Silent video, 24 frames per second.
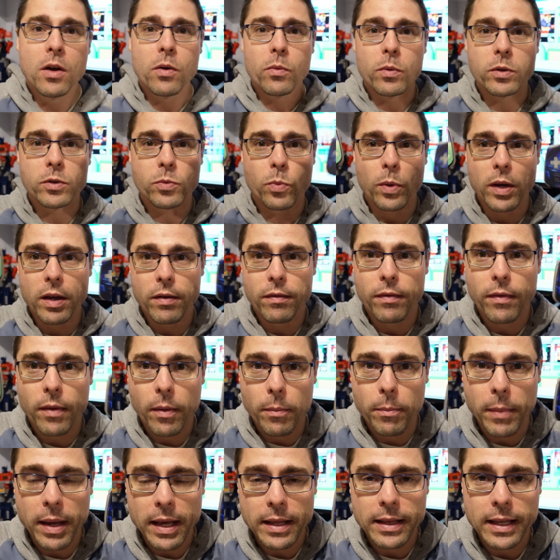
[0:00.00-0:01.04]
was
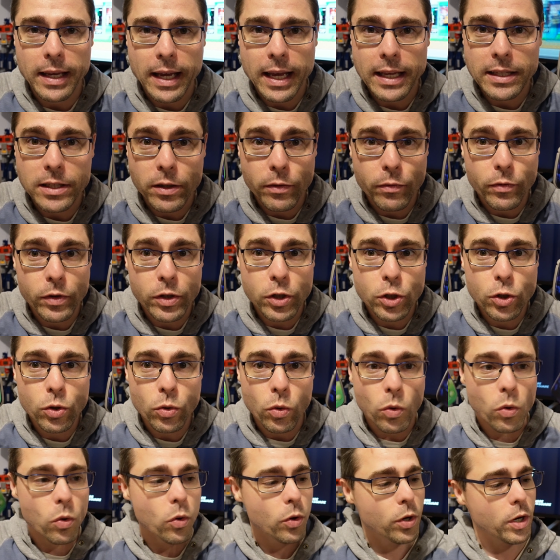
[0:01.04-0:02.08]
me and the kids have
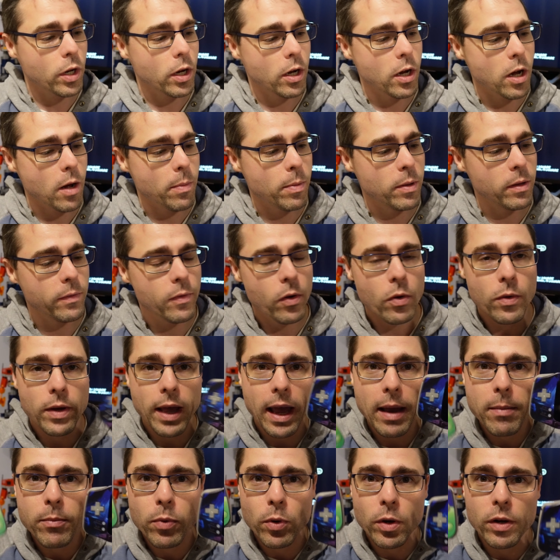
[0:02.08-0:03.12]
restored a couple of old
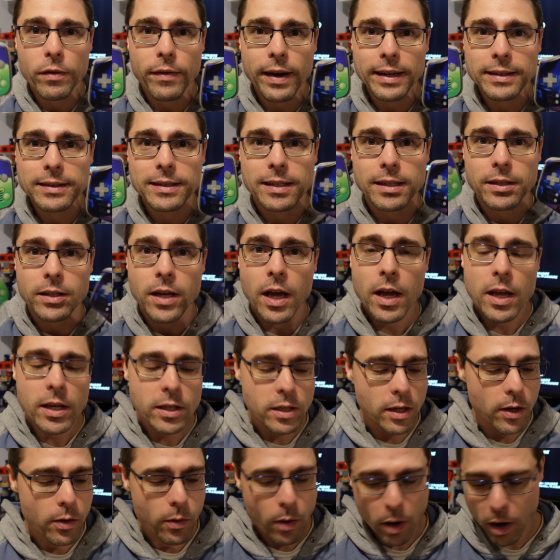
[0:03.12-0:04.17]
Game Boy Advances.
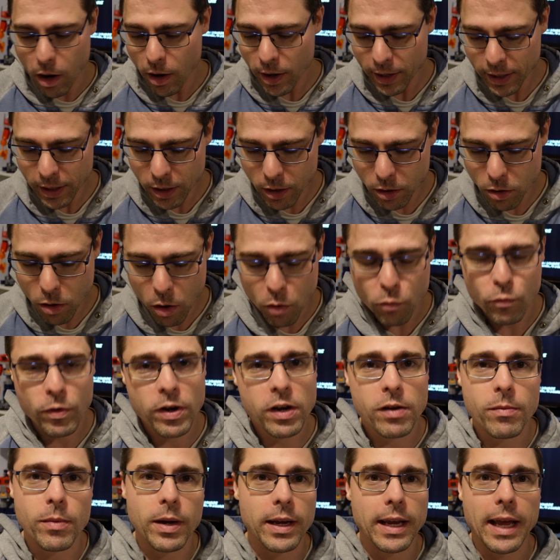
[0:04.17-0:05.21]
So I got
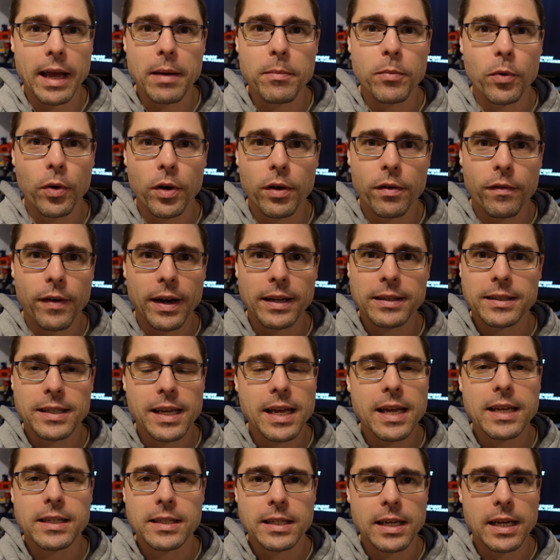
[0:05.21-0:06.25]
rid of my Game Boy Advance
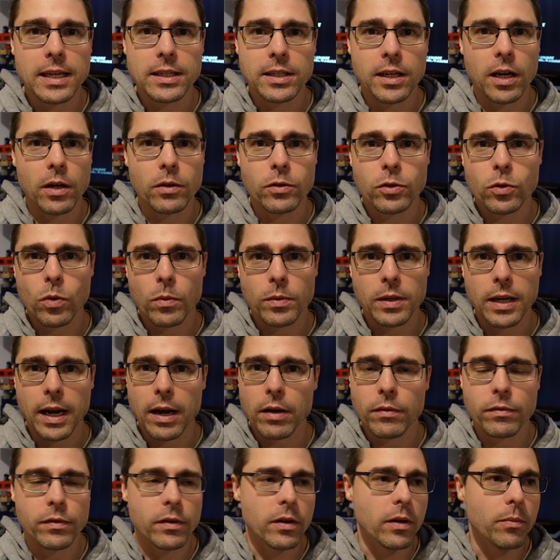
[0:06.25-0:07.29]
years and years ago and swapped it
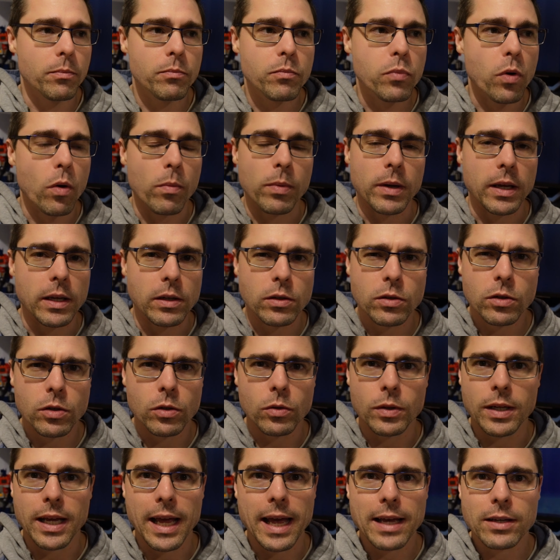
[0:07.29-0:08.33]
out for probably a
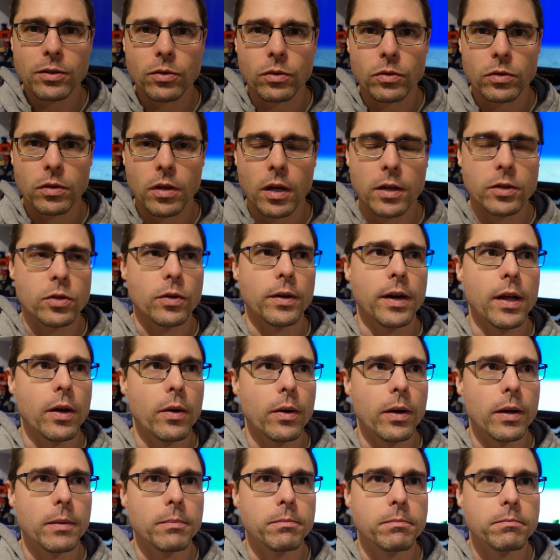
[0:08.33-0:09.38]
2DS
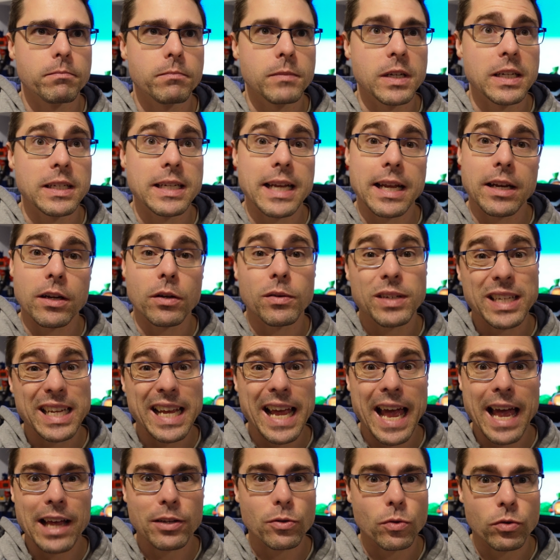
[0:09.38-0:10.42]
a Nintendo
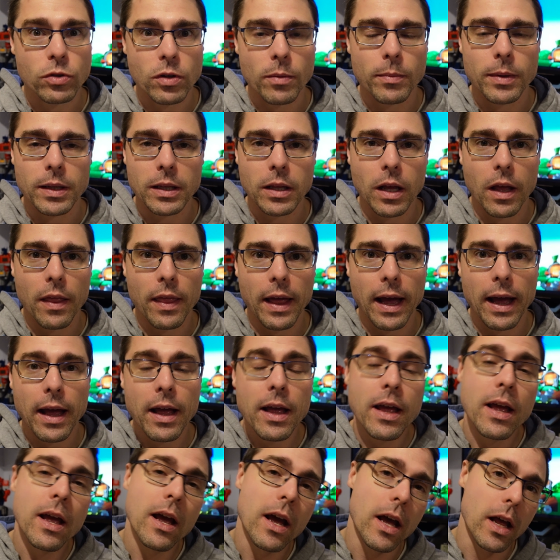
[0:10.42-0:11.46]
DS or something like that.
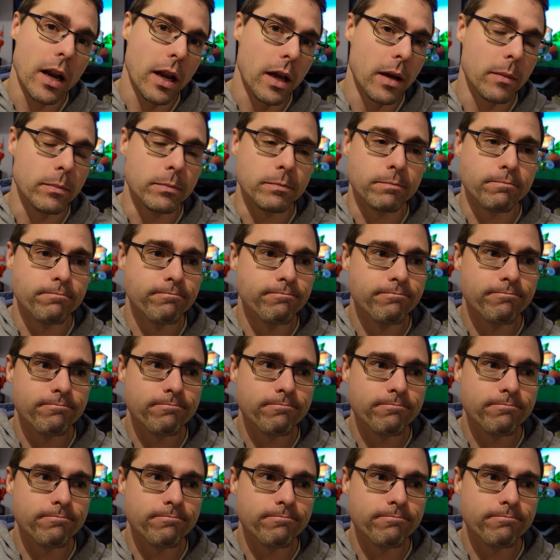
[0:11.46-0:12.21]
And I'm